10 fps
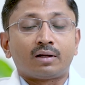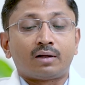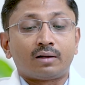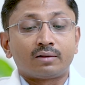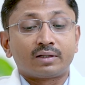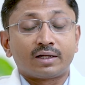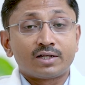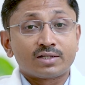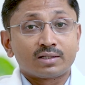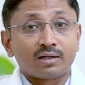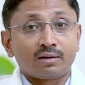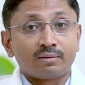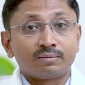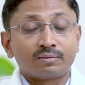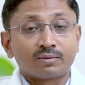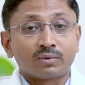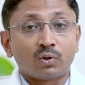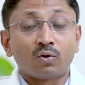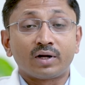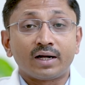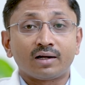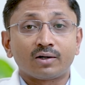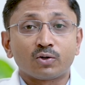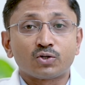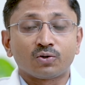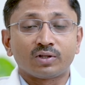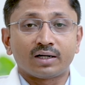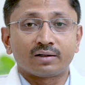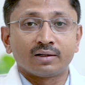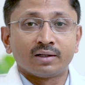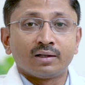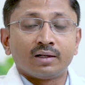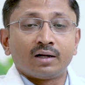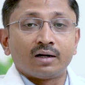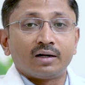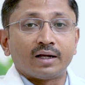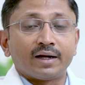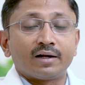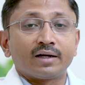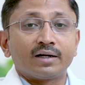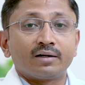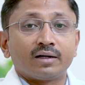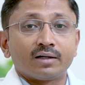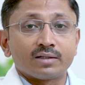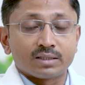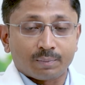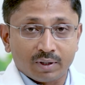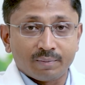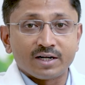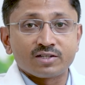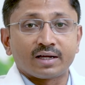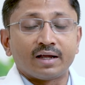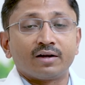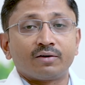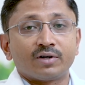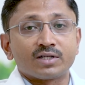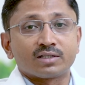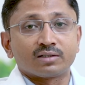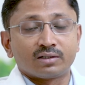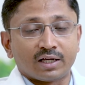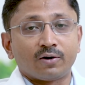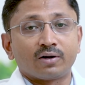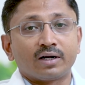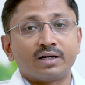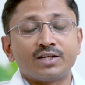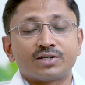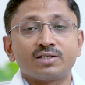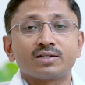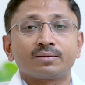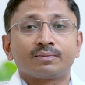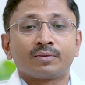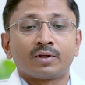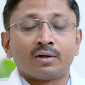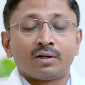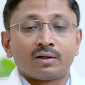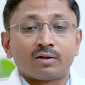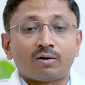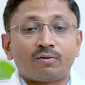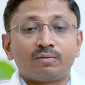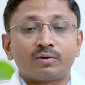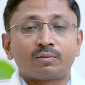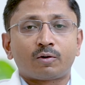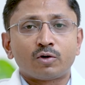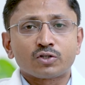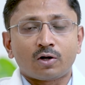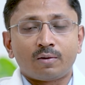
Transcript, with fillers: Uh, there is uh, no data to show that diet and uh, supplements can reverse thyroid conditions. So the most